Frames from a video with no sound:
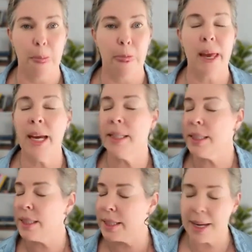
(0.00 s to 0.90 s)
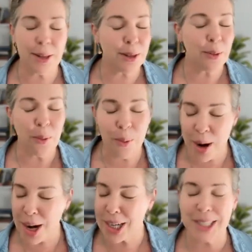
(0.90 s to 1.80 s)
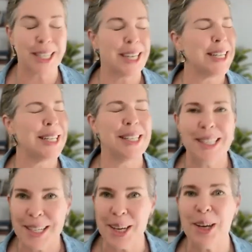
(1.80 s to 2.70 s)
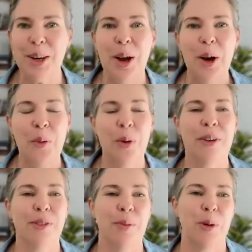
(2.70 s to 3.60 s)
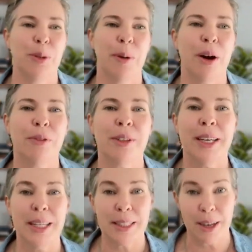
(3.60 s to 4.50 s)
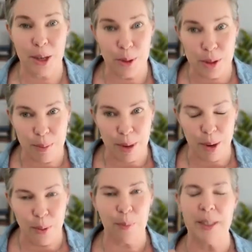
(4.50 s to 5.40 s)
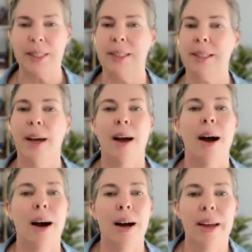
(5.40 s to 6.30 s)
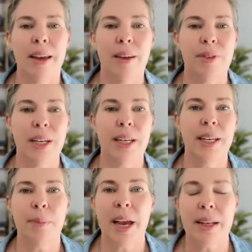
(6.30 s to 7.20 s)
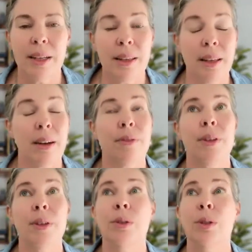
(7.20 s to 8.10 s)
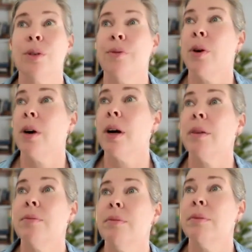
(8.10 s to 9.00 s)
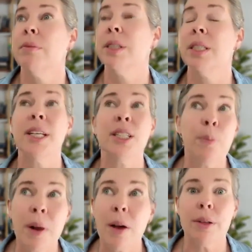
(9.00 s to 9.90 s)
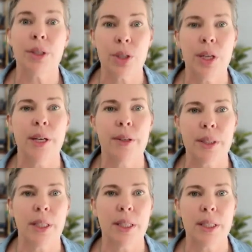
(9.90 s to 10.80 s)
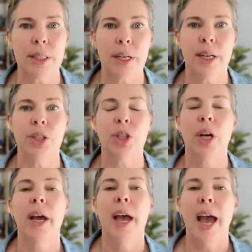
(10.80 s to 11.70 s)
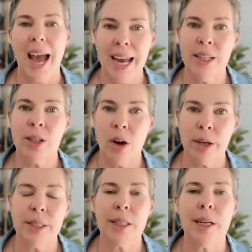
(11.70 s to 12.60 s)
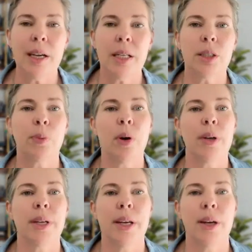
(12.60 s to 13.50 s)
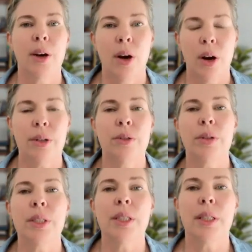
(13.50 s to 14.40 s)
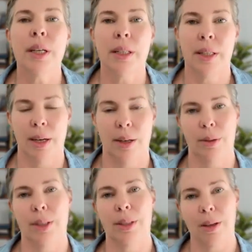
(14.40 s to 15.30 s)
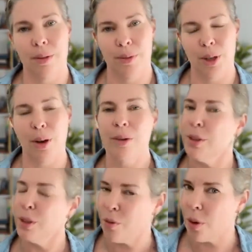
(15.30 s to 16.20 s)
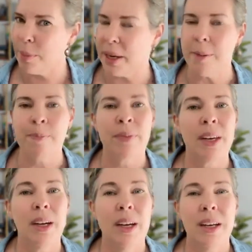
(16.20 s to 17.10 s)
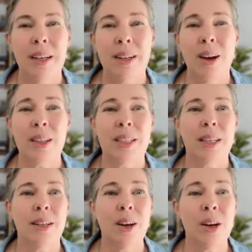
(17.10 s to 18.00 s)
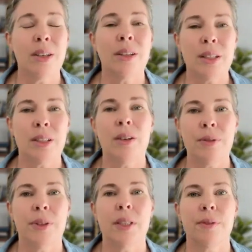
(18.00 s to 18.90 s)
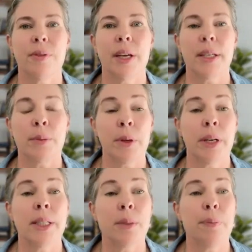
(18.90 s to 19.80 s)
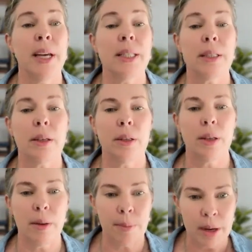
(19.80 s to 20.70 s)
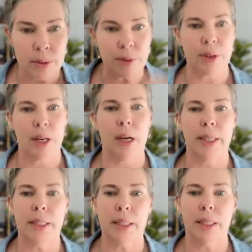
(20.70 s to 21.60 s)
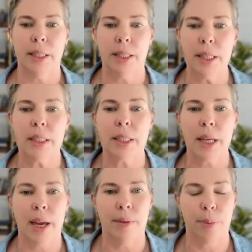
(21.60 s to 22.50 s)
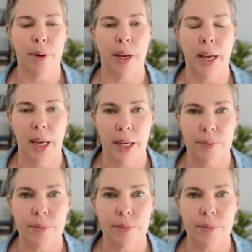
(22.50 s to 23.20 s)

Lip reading: It still works. It is still one of the most powerful things I use in my own business. I have a lead magnet that I've used for 6+ years at this stage. And honestly, it's brought in hundreds and thousands of dollars for me. Not on the surface of things, but it's based on the amount of clients that this can bring in.